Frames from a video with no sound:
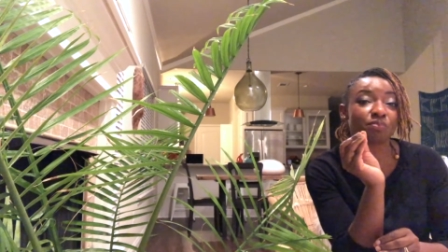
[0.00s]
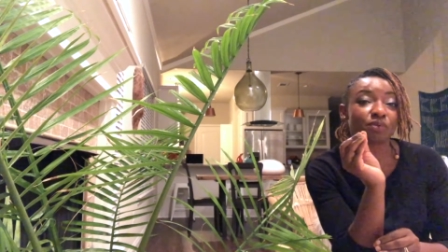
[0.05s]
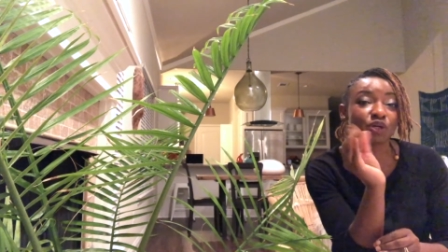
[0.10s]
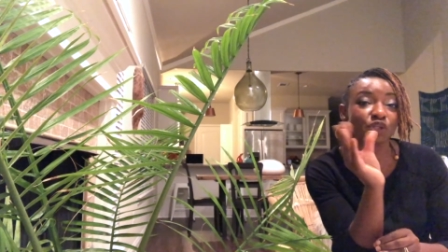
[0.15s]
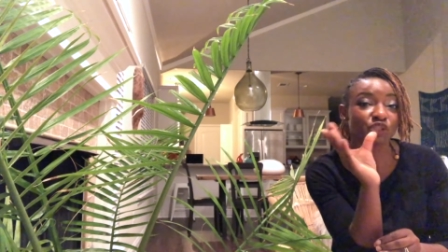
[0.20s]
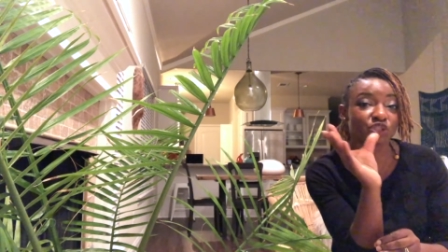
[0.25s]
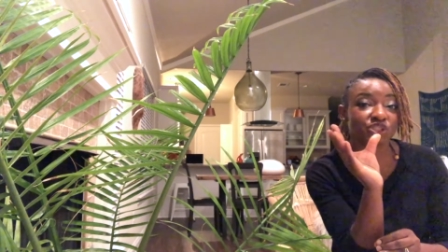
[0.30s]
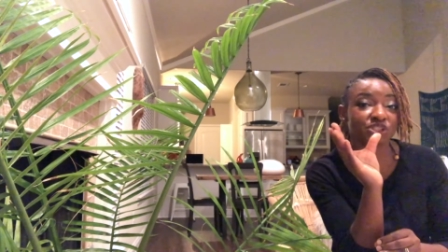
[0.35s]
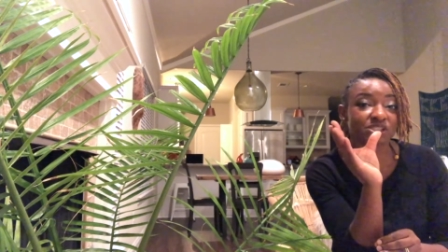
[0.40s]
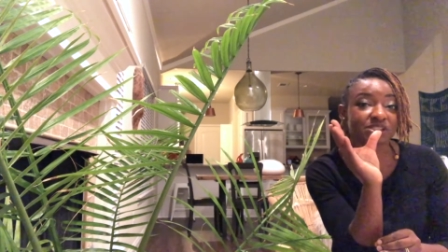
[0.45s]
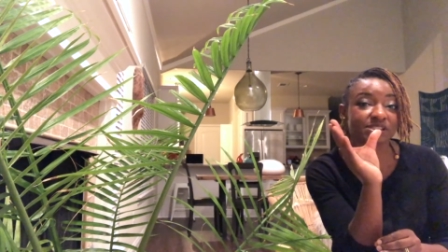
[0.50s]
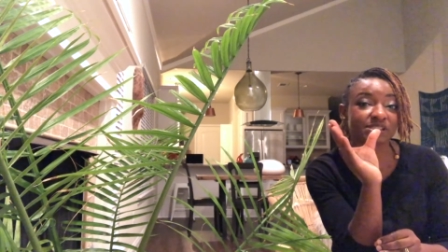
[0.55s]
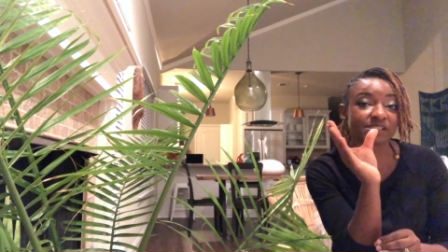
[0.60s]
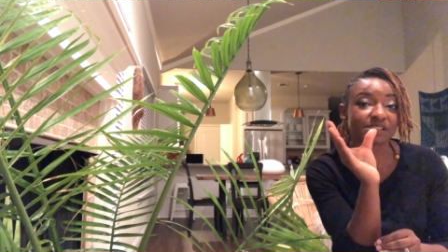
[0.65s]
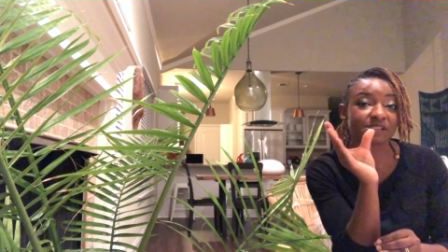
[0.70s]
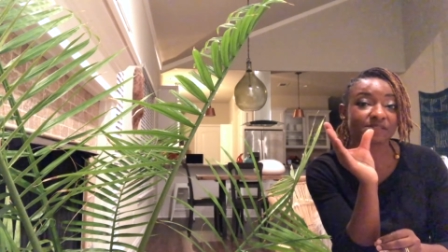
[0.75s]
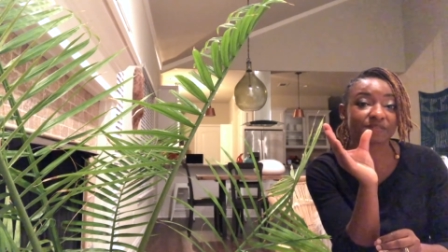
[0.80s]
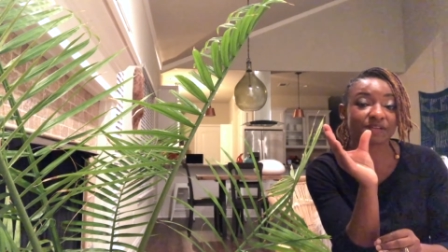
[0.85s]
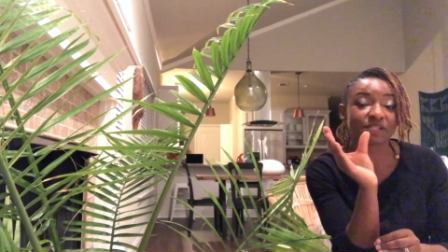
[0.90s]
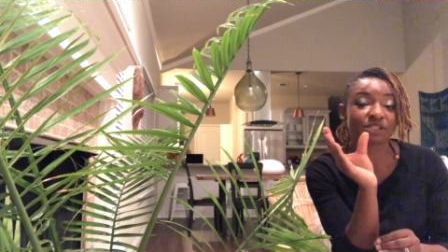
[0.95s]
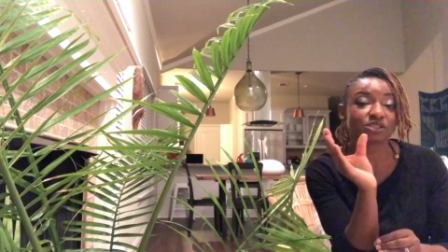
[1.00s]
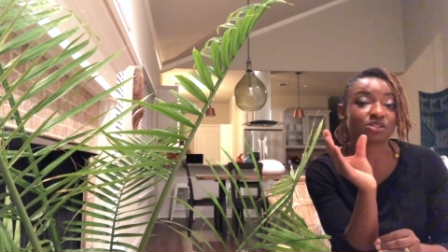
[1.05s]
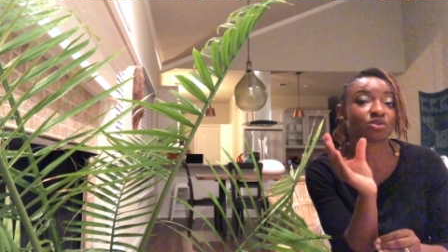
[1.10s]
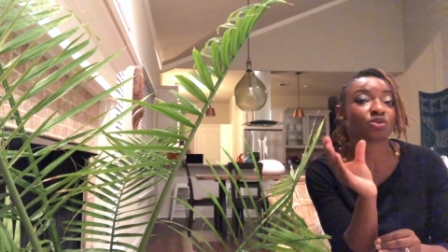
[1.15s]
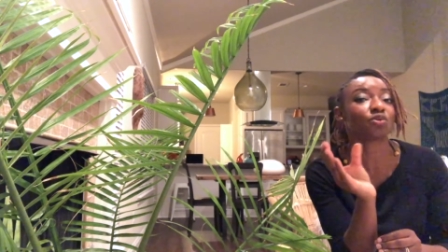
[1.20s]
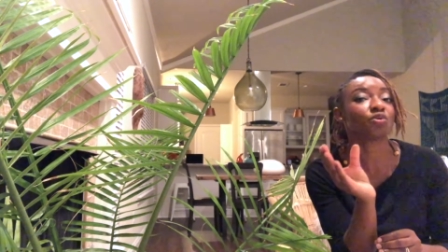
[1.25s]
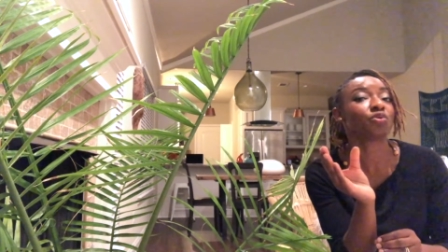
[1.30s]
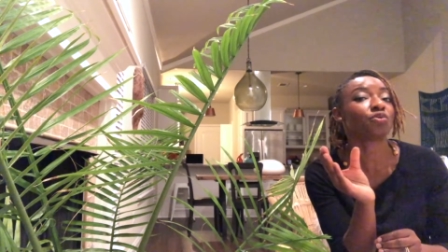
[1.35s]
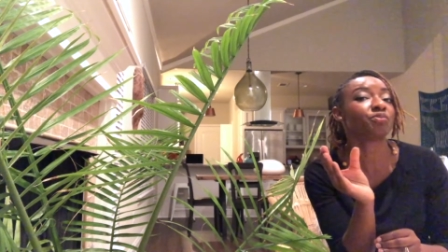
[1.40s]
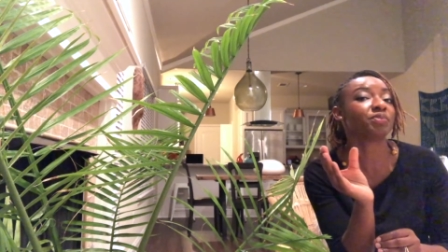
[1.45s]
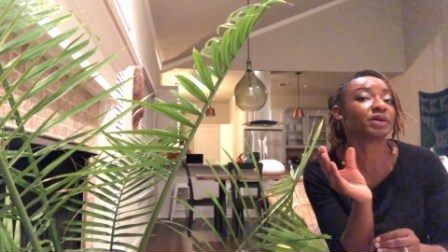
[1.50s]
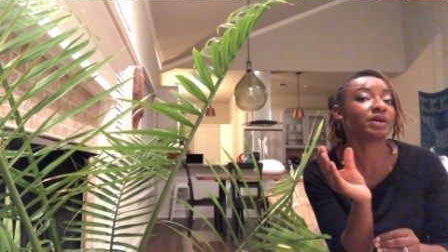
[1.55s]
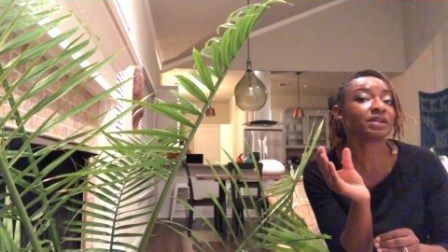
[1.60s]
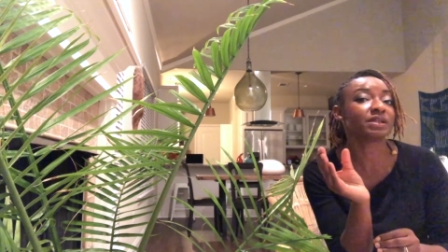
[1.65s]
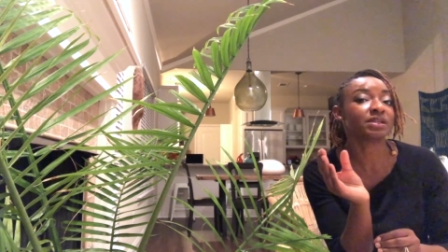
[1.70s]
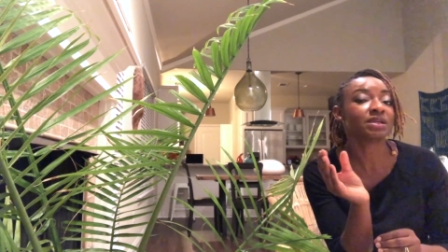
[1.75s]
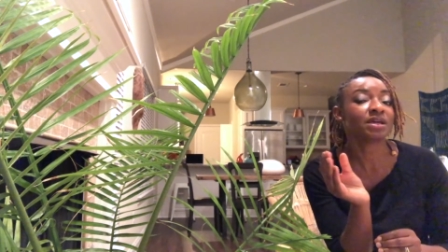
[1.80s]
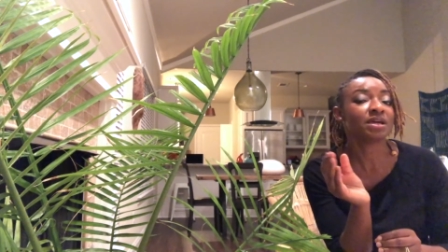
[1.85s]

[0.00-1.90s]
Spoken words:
pushes the sphincter open.